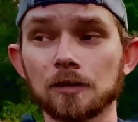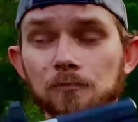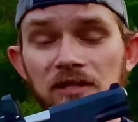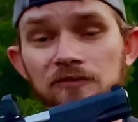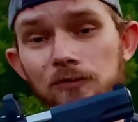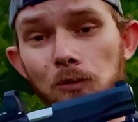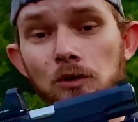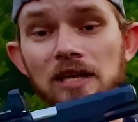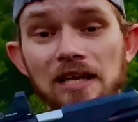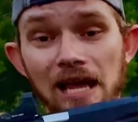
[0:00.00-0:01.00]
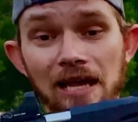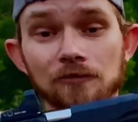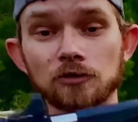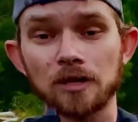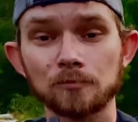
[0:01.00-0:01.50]
before and
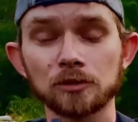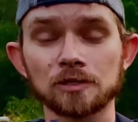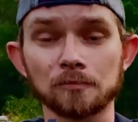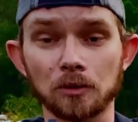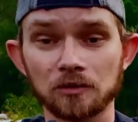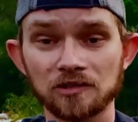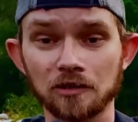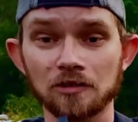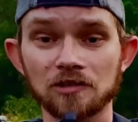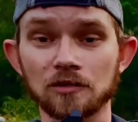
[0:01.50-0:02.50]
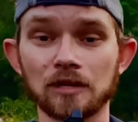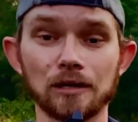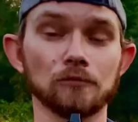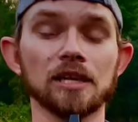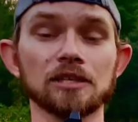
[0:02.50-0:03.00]
after I put the parts on, so
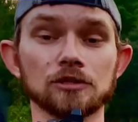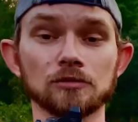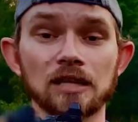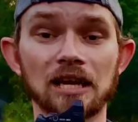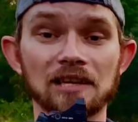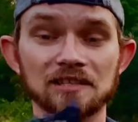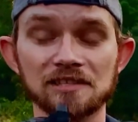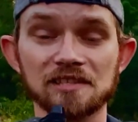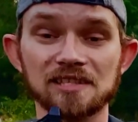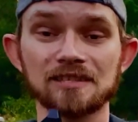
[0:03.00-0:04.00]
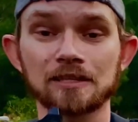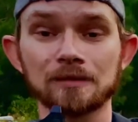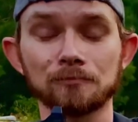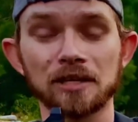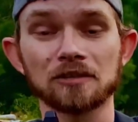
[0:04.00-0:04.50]
that way you guys can see the
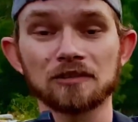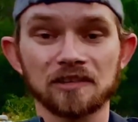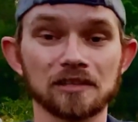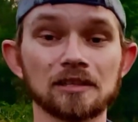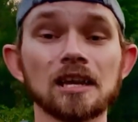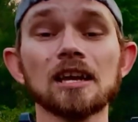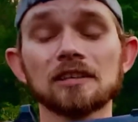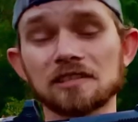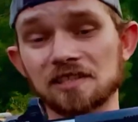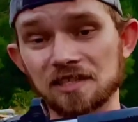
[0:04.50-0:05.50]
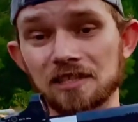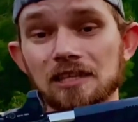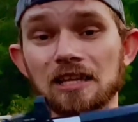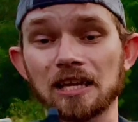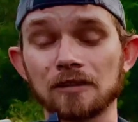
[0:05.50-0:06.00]
comparison to
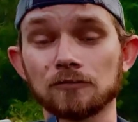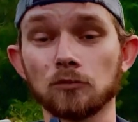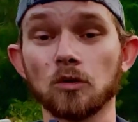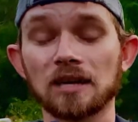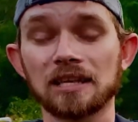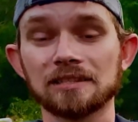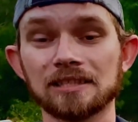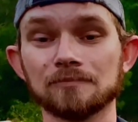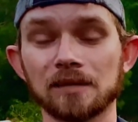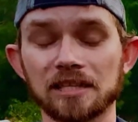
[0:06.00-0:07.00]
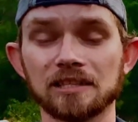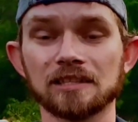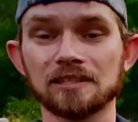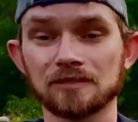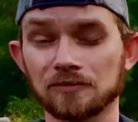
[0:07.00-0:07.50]
see if what I did made any
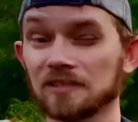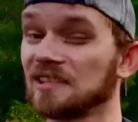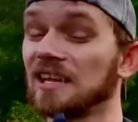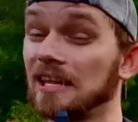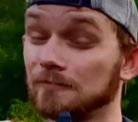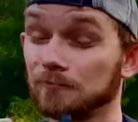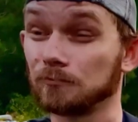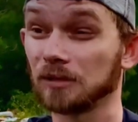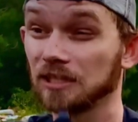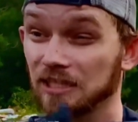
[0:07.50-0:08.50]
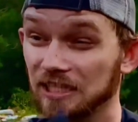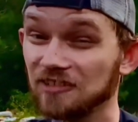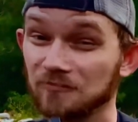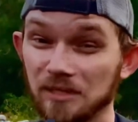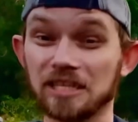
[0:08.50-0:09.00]
difference. And
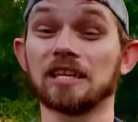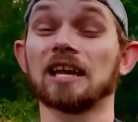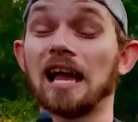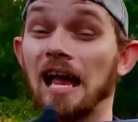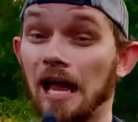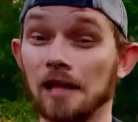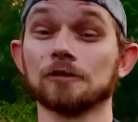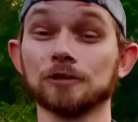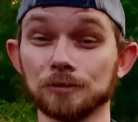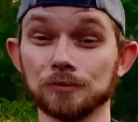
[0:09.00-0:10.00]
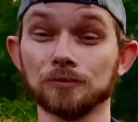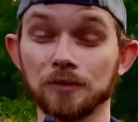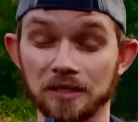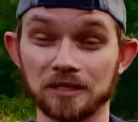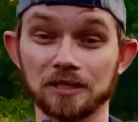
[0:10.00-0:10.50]
believe me, I do
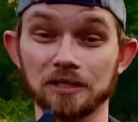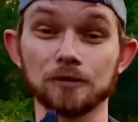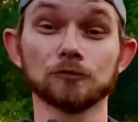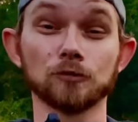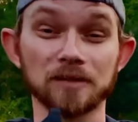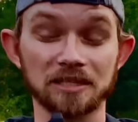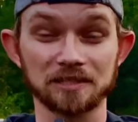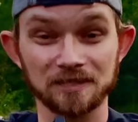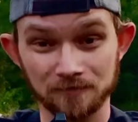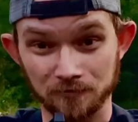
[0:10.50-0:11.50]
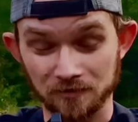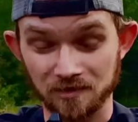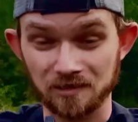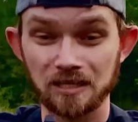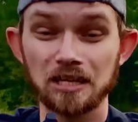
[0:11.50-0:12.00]
think it will make a
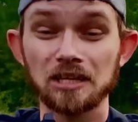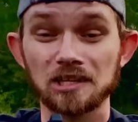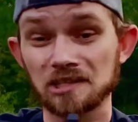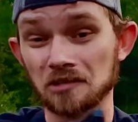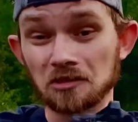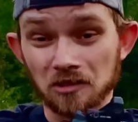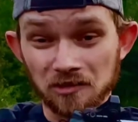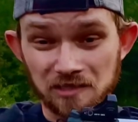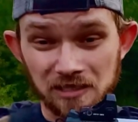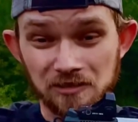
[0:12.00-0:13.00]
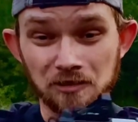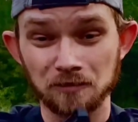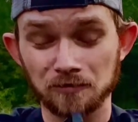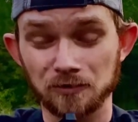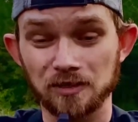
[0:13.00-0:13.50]
difference. So y'all stay
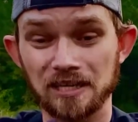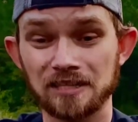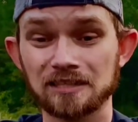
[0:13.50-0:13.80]
tuned for that.